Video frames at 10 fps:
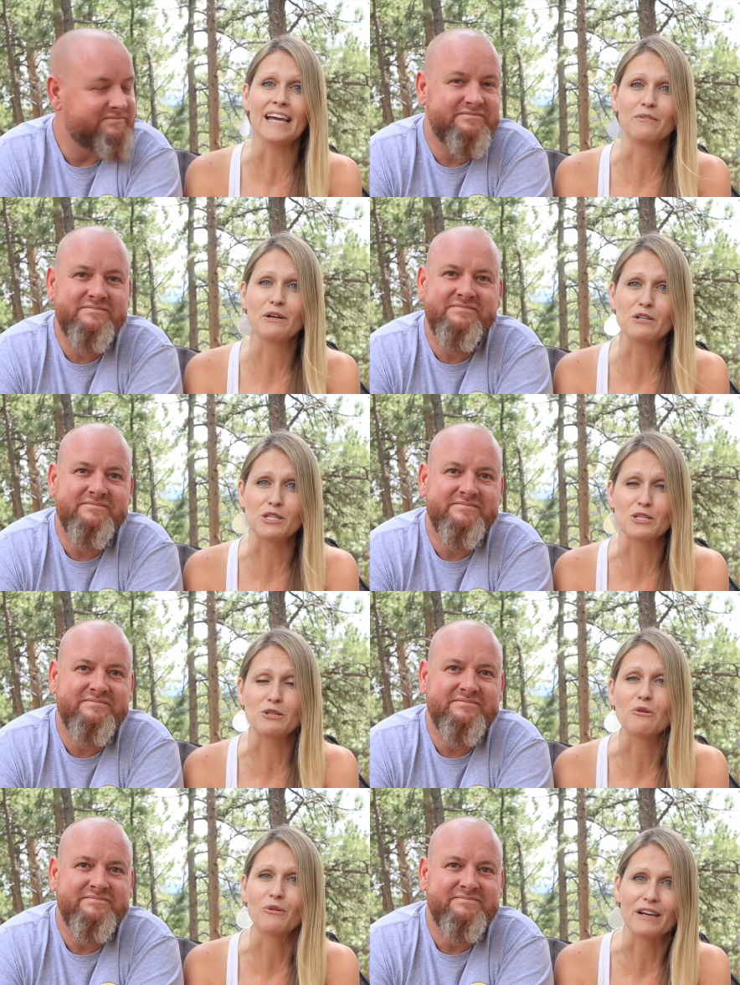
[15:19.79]
Speaker 1: And we're just
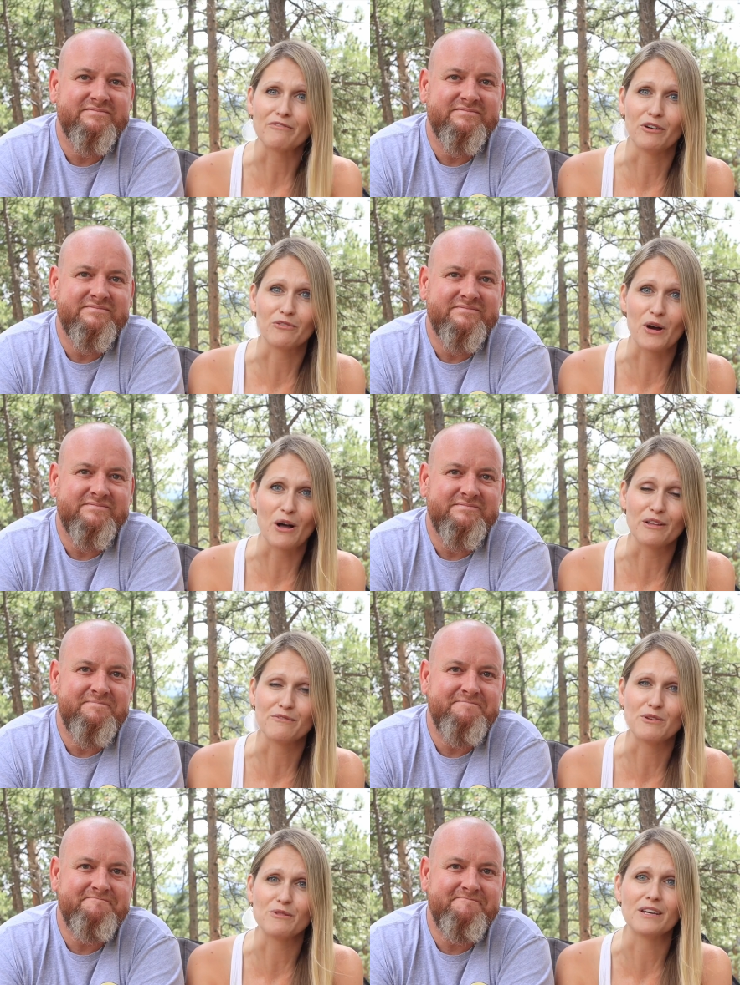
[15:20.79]
so grateful for all of
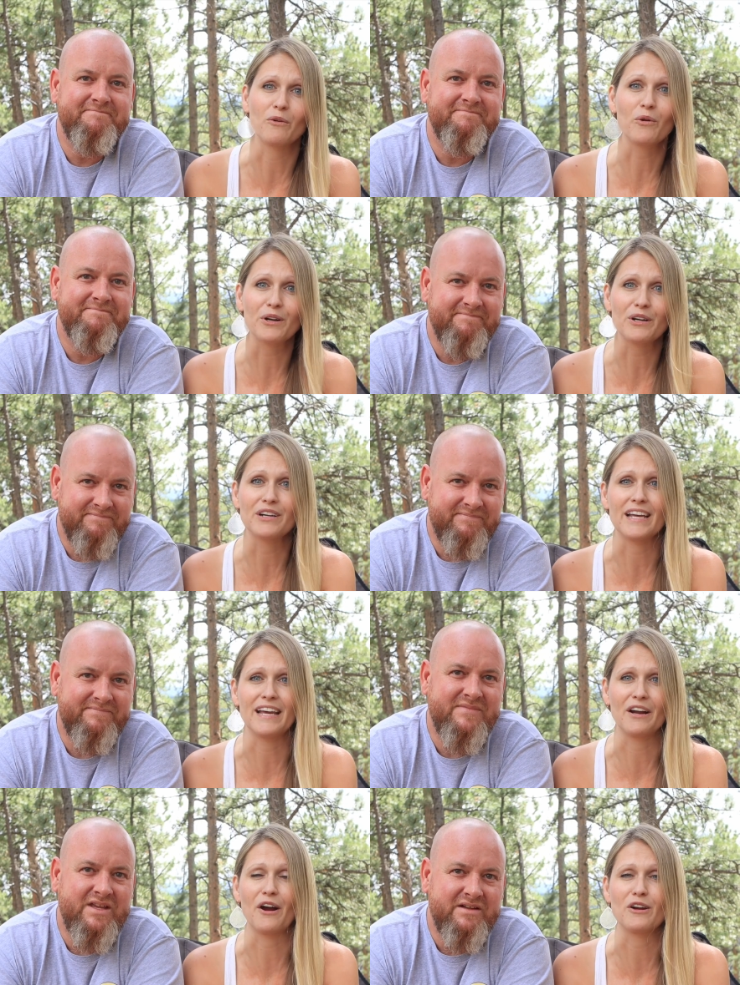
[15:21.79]
you that ordered
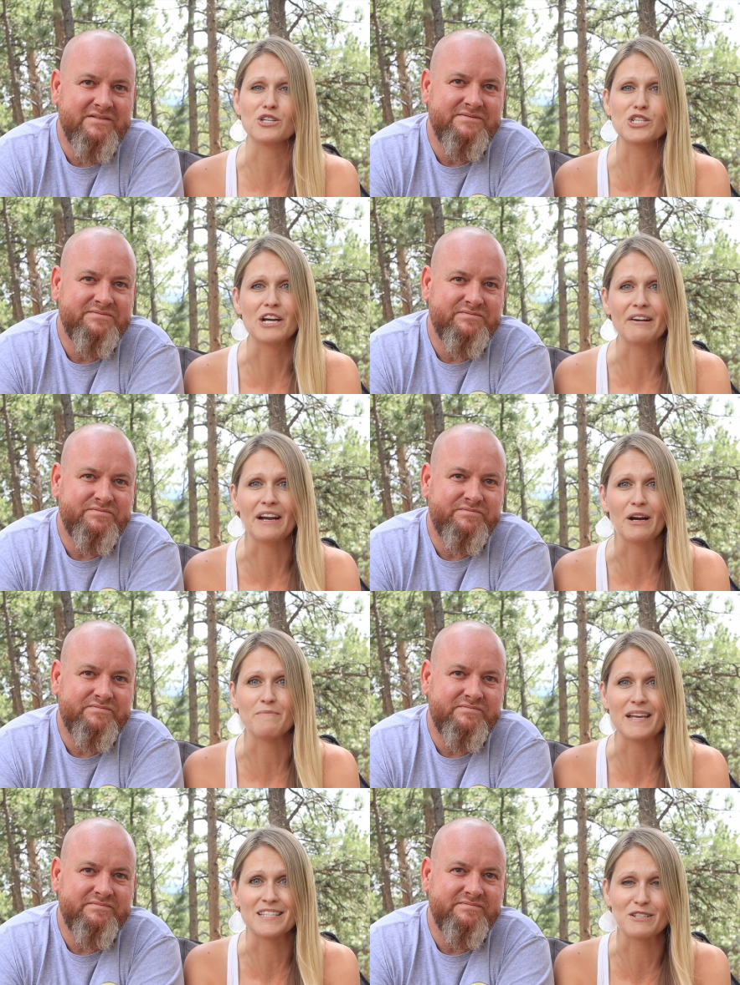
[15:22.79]
and are sharing our
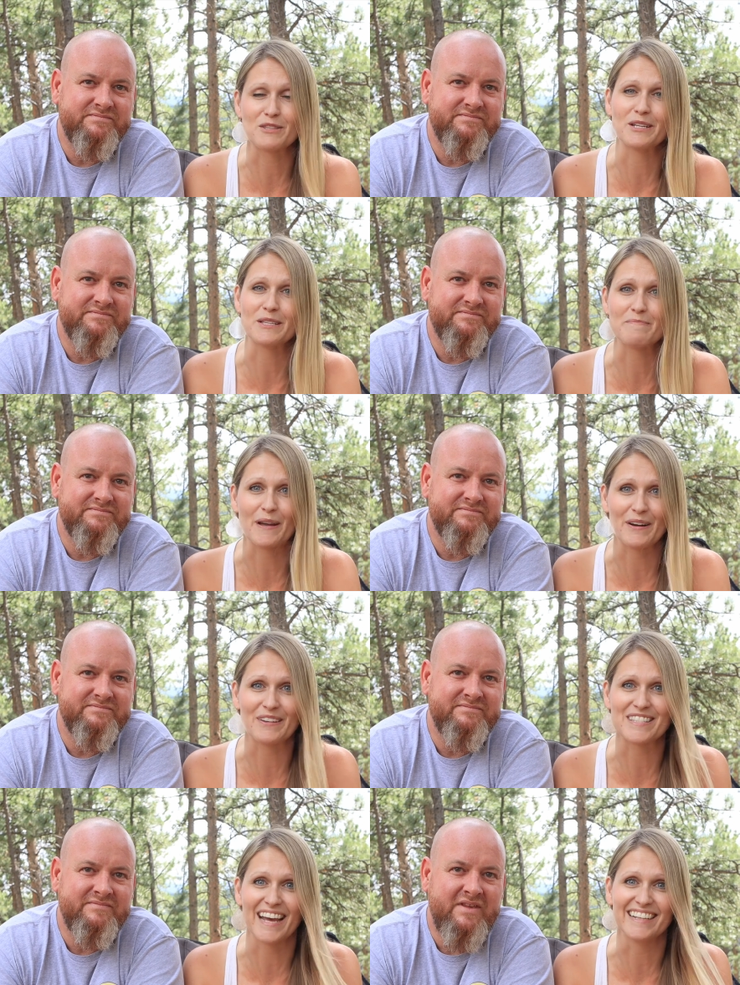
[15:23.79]
message that it's better
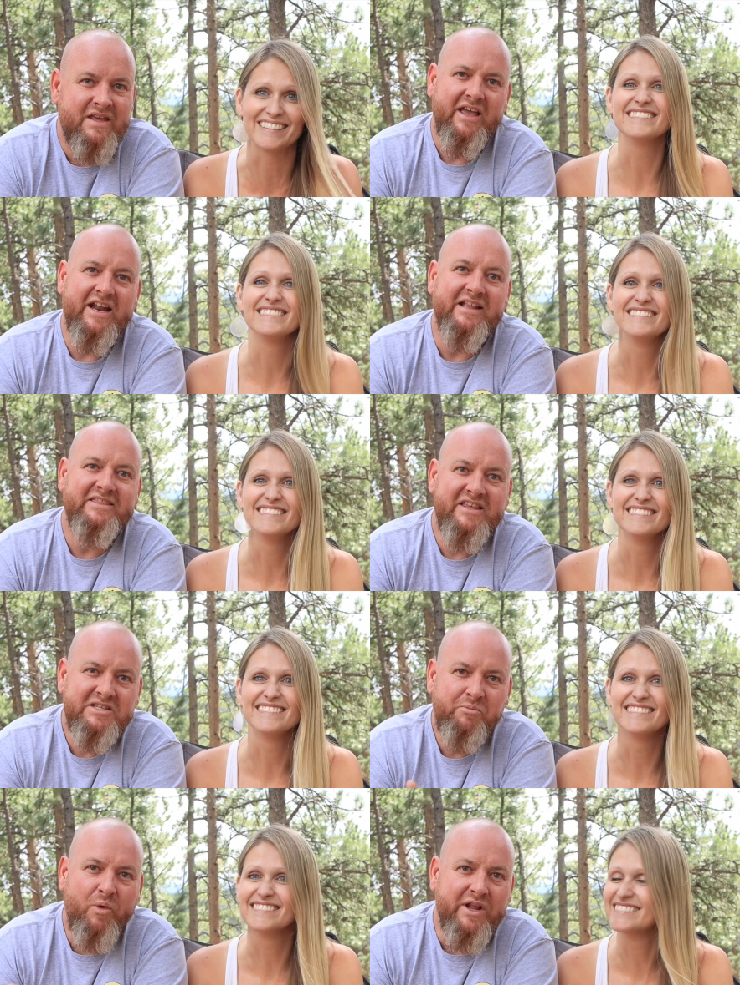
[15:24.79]
outside.
Speaker 2: And at
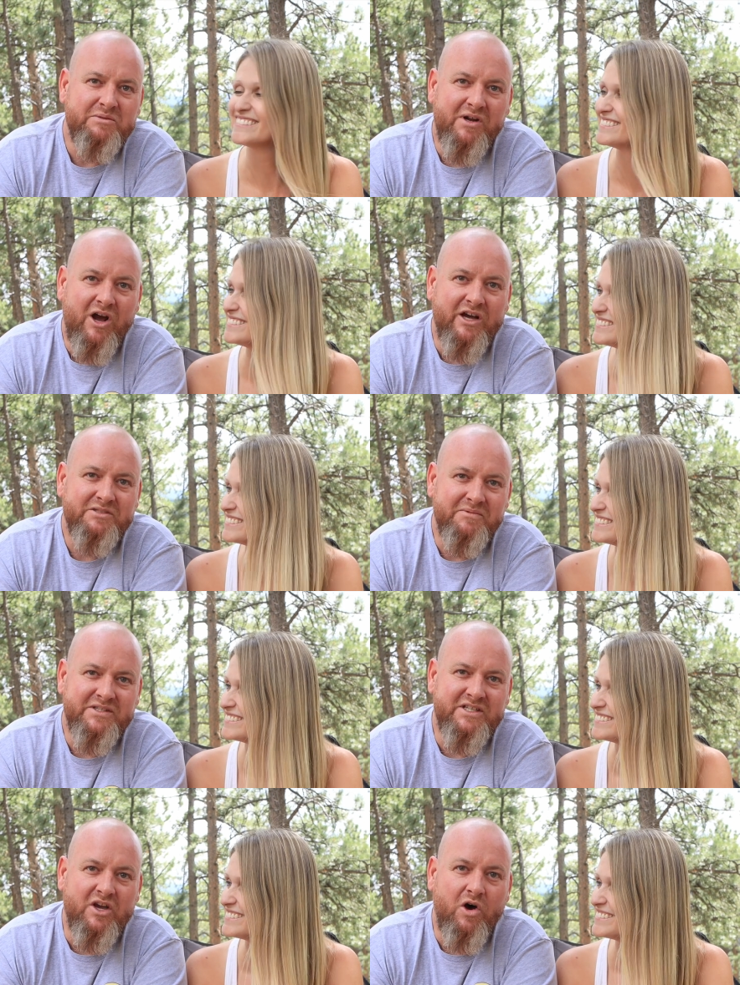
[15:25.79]
this point, it's been awesome to
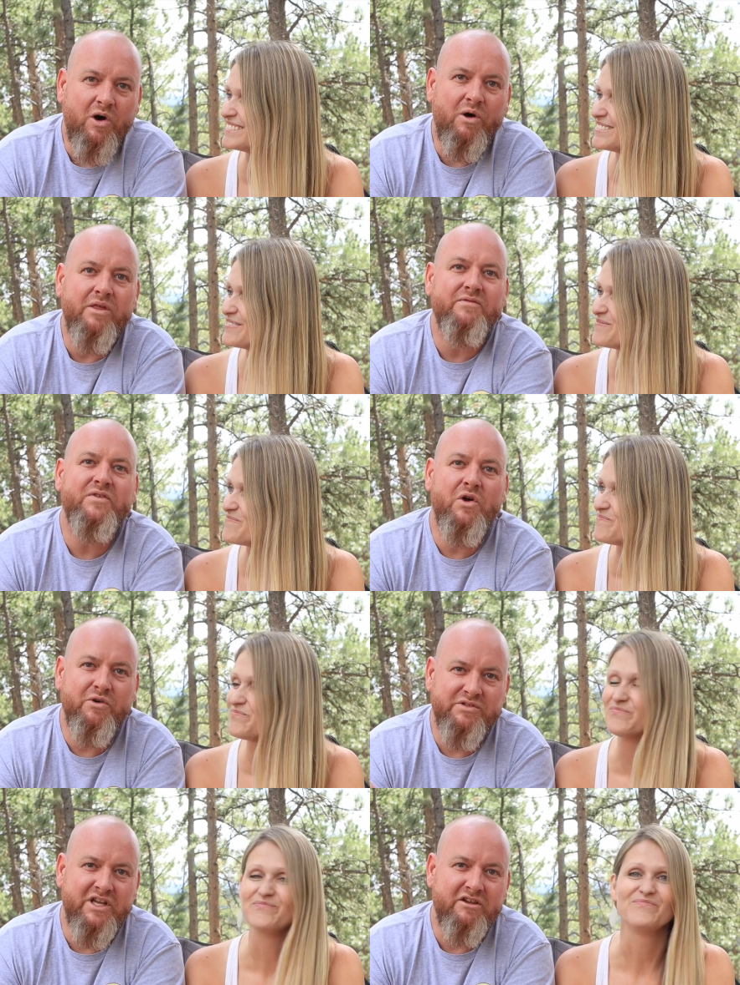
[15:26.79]
see all the photos that